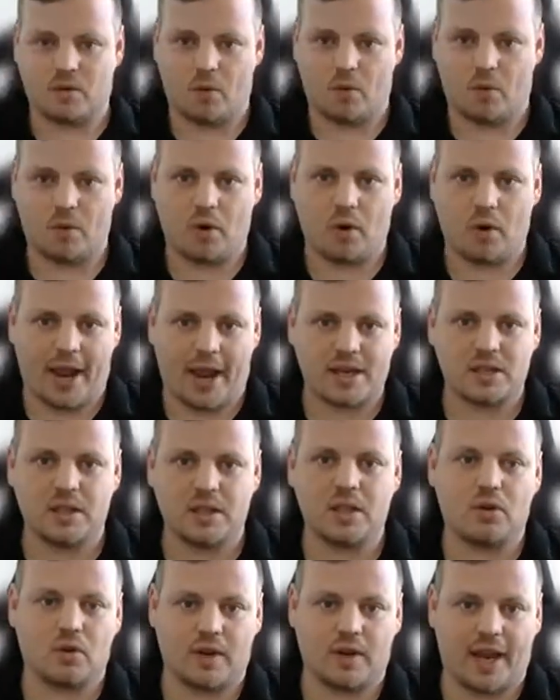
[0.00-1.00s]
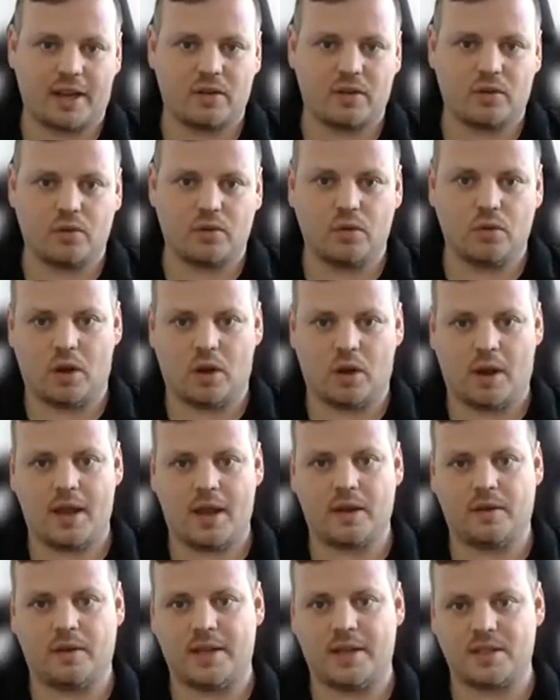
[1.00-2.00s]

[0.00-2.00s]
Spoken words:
So you actually connect to the,